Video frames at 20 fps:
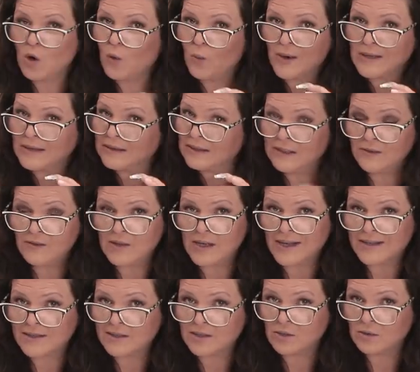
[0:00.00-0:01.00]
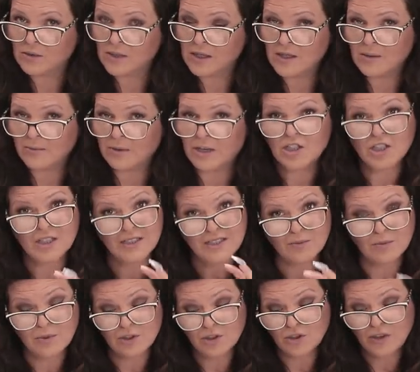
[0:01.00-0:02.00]
don't want to leave the acetone in the brush because
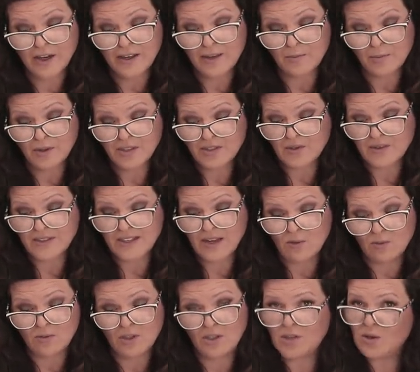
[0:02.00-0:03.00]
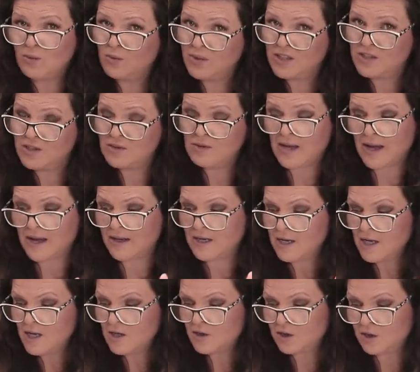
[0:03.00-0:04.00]
it will dry the bristles out and you don't want to do that.
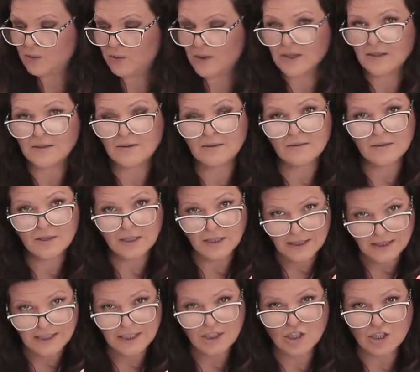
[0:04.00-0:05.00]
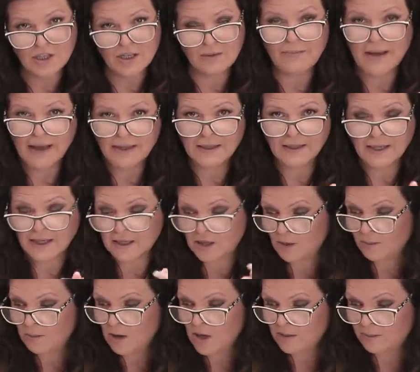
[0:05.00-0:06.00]
So you want to condition it back again
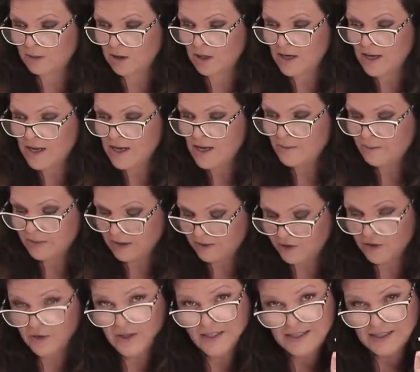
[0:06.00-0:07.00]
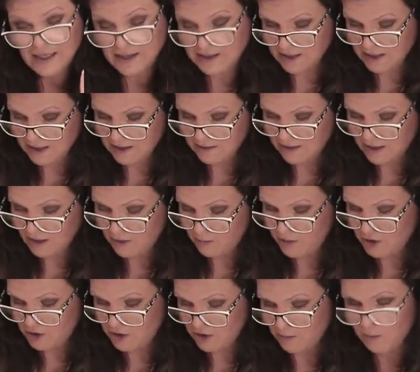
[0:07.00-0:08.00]
in your monomer. But if there is nothing in there,
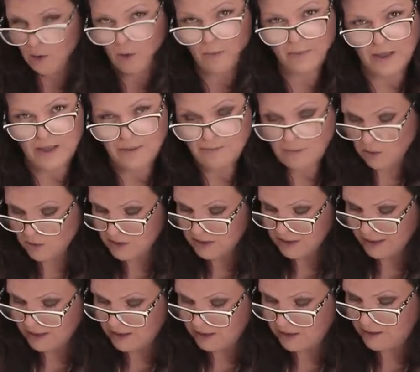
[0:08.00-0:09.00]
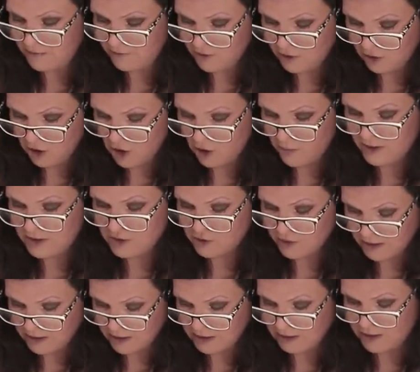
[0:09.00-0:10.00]
which there won't be most likely if you're always
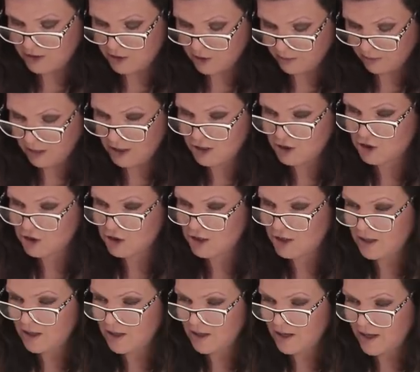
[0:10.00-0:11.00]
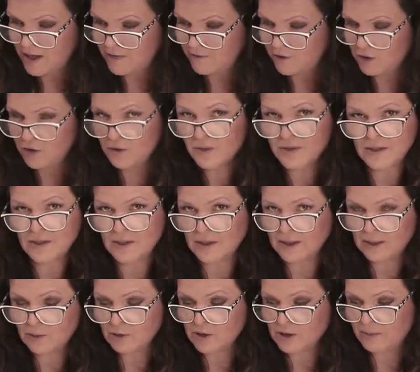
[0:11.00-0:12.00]
trying to clean your brush, and if you're using
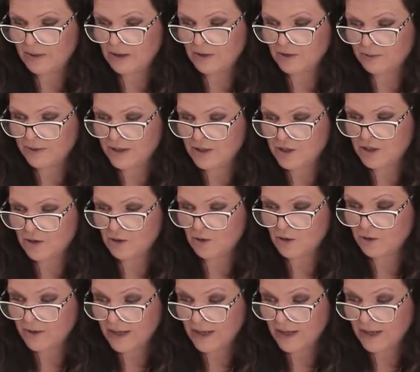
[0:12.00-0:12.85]
the liquid to powder ratio